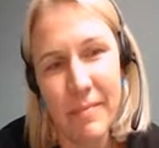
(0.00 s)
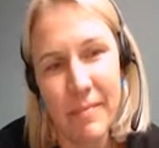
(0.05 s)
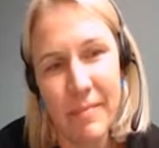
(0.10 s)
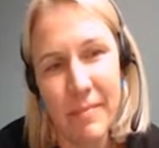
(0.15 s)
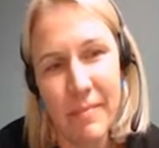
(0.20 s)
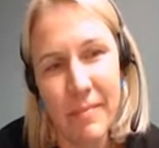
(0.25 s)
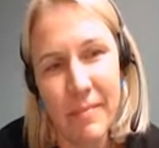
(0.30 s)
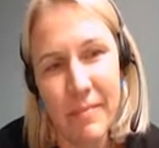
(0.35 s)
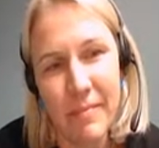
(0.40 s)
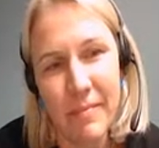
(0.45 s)

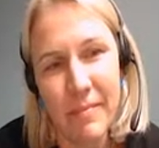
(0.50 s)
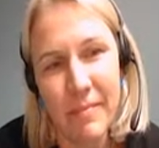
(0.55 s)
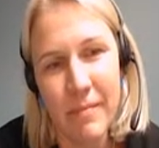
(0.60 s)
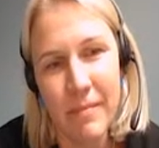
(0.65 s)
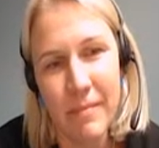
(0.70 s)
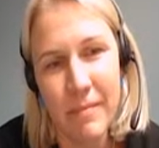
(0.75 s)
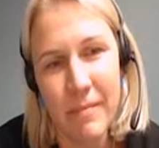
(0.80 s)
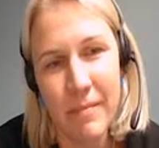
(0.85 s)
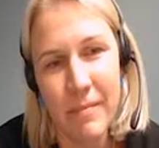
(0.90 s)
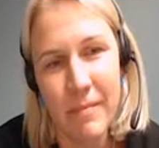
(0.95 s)

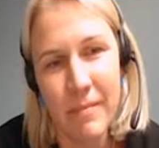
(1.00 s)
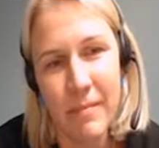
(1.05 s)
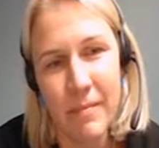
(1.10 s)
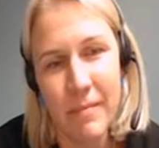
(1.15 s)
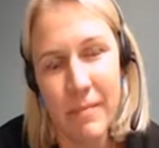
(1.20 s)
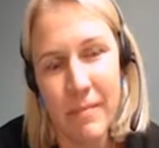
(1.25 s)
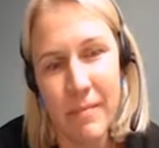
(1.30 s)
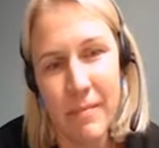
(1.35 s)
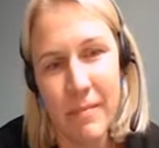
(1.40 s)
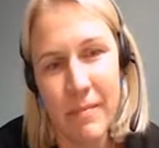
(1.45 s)

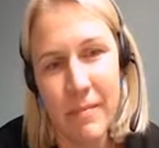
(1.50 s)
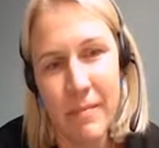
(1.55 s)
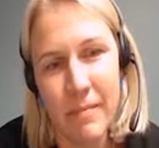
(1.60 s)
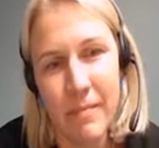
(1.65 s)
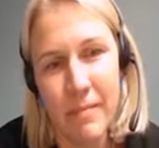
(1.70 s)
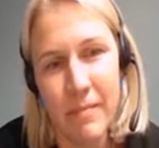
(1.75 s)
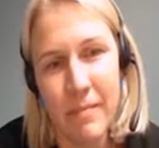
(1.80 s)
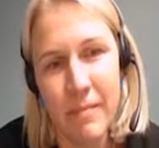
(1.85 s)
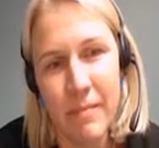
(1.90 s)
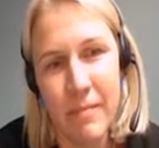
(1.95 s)

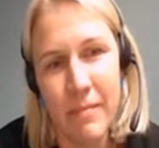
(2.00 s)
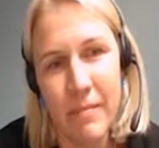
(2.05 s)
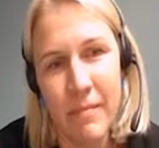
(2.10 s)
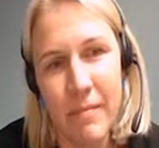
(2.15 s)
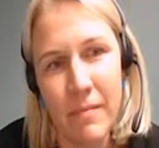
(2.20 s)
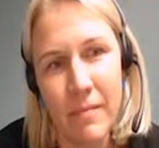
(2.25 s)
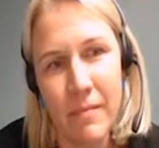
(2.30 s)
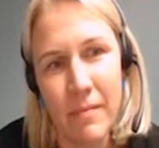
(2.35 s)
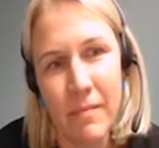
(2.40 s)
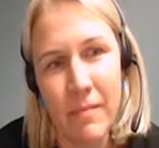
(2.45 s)

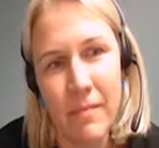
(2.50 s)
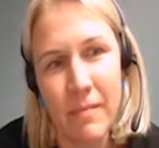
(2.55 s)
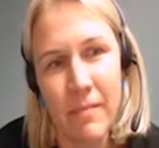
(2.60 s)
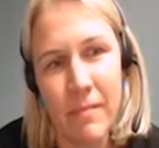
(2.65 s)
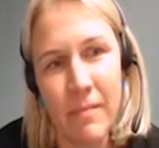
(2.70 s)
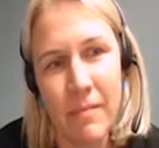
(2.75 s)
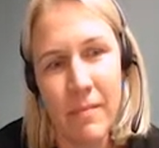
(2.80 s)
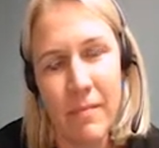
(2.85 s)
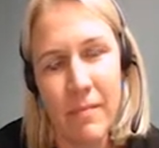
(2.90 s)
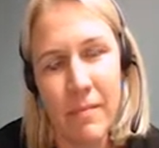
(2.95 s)

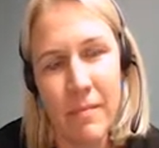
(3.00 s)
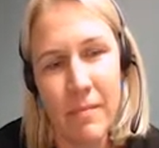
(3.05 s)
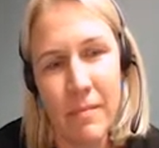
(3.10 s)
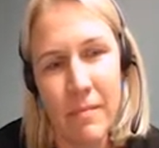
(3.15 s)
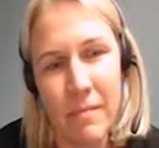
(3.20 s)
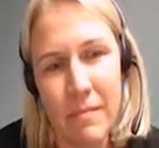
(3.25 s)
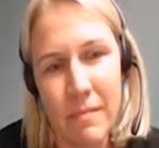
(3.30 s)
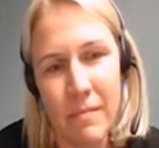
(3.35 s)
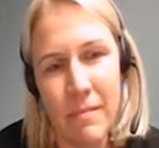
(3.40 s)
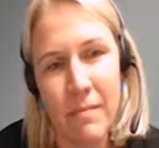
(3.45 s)

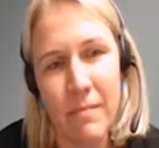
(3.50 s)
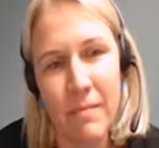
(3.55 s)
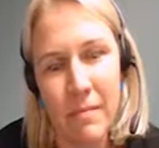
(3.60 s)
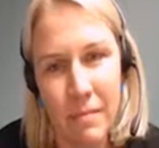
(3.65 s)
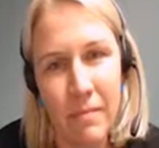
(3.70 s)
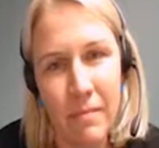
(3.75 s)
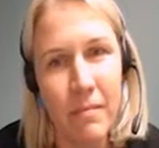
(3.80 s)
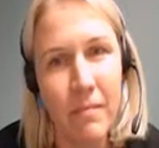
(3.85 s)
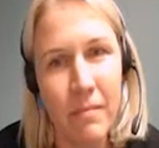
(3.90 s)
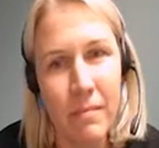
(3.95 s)

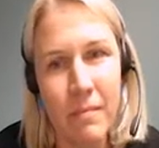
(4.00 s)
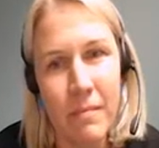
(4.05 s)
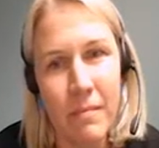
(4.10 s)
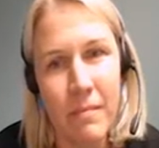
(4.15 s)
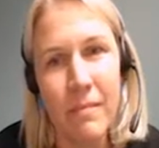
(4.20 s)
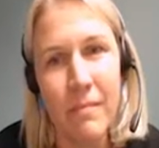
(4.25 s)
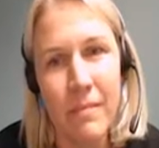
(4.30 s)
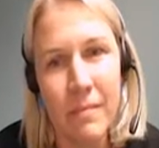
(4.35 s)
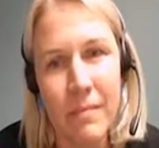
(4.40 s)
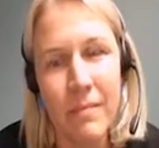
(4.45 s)

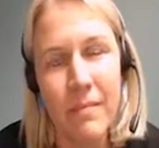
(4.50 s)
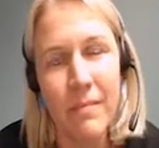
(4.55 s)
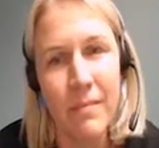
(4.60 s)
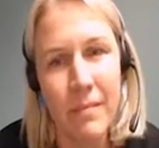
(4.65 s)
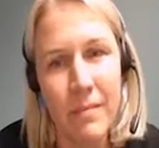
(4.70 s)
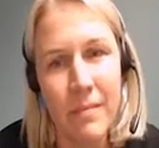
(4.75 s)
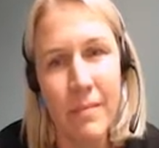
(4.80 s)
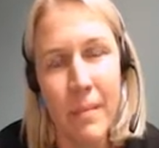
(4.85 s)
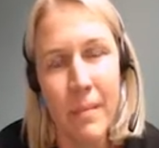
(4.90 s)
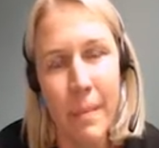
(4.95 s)

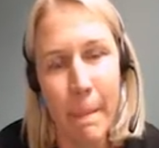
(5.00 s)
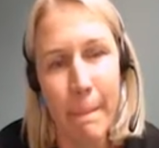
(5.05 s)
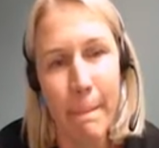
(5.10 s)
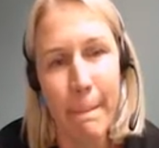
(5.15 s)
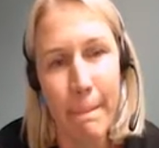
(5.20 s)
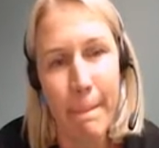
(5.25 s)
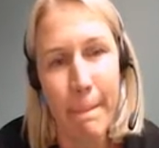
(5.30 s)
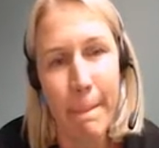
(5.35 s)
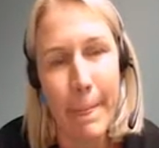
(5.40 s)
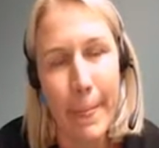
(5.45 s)

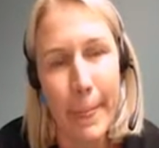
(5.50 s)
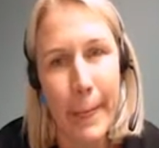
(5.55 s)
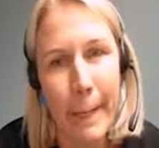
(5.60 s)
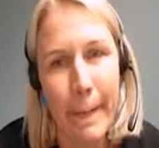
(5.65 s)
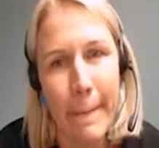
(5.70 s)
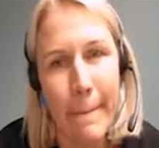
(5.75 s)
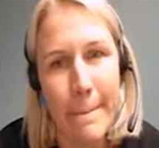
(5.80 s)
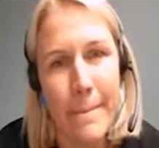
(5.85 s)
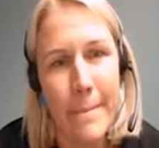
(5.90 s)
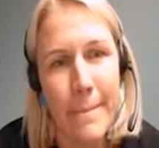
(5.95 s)

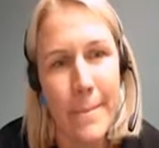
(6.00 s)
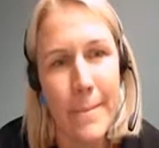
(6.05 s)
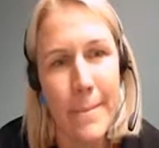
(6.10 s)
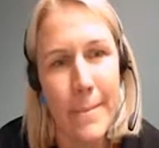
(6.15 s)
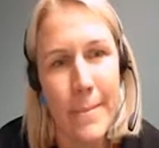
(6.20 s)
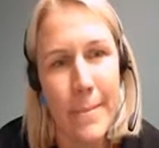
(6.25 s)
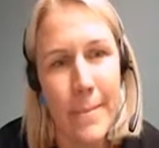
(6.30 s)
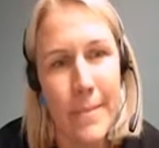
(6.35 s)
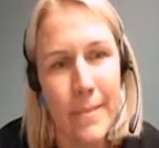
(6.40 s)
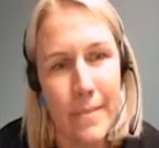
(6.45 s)

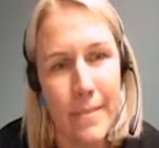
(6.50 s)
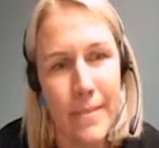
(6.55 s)
This person isn't speaking.